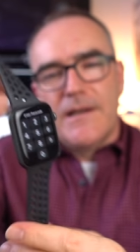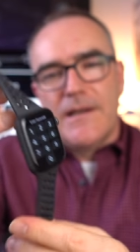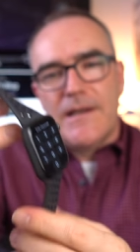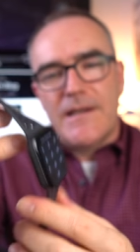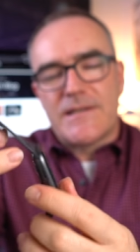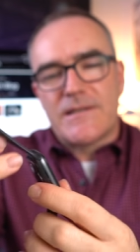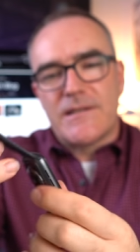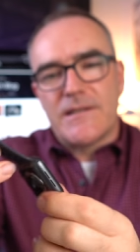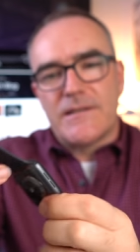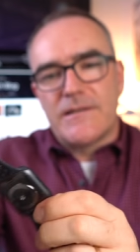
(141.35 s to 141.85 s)

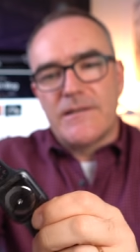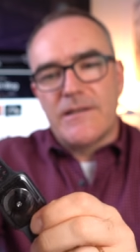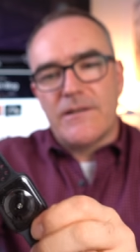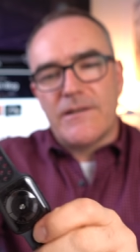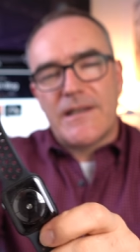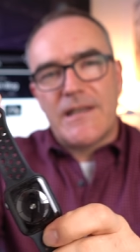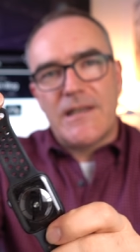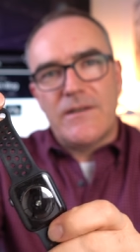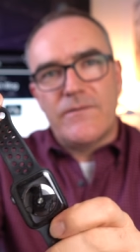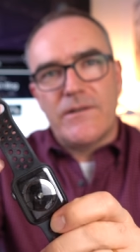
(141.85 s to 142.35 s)
It's the
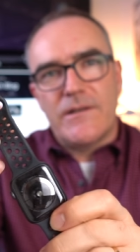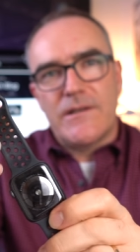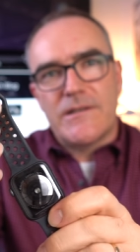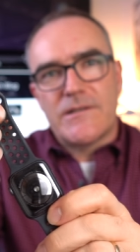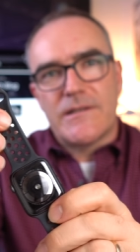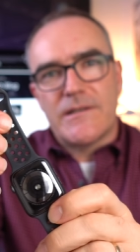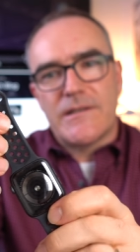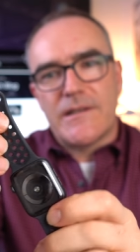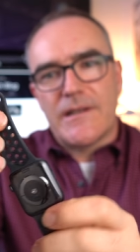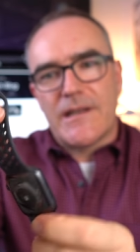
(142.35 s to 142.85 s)
Nike
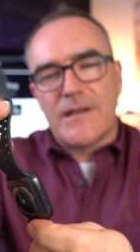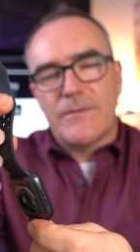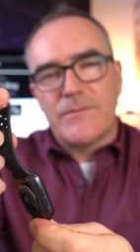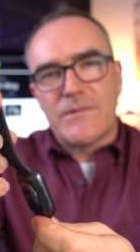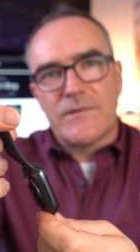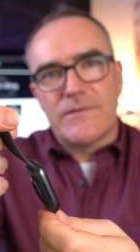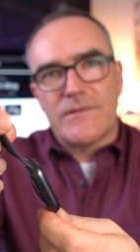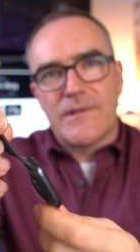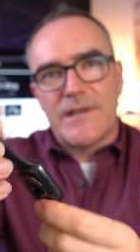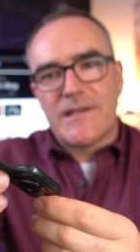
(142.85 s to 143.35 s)
version. It comes
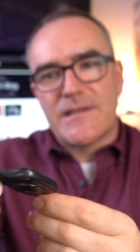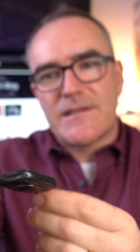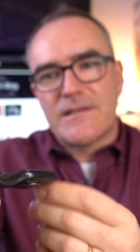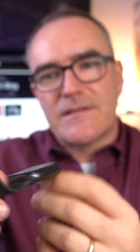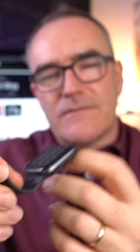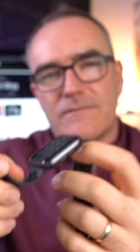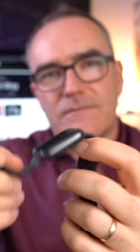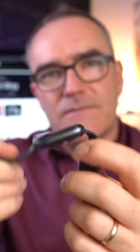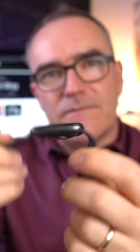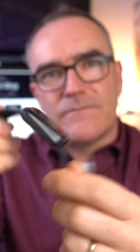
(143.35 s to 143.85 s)
on this
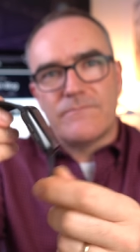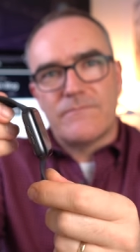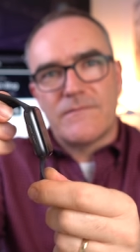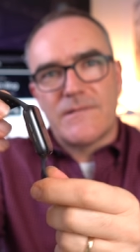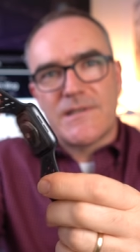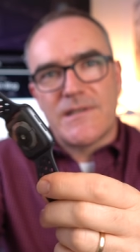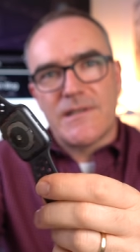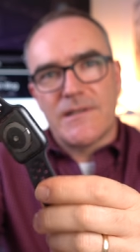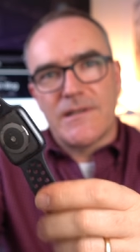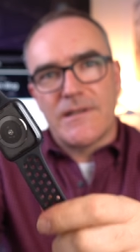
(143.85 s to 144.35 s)
sort of
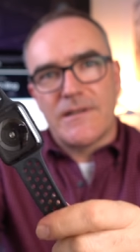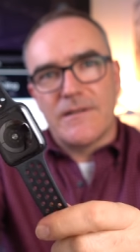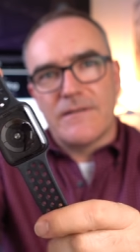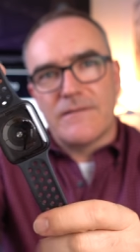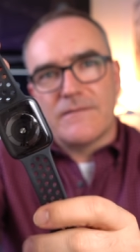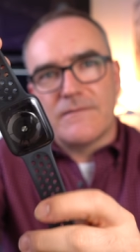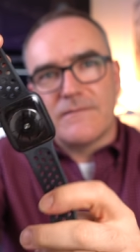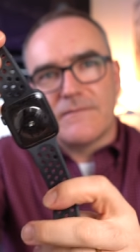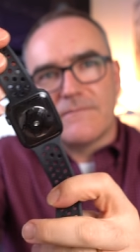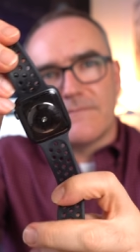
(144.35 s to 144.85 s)

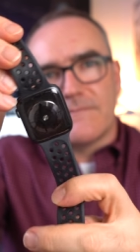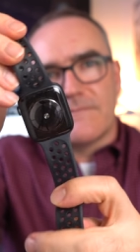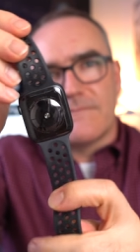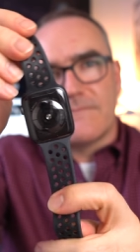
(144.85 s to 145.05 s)
silicon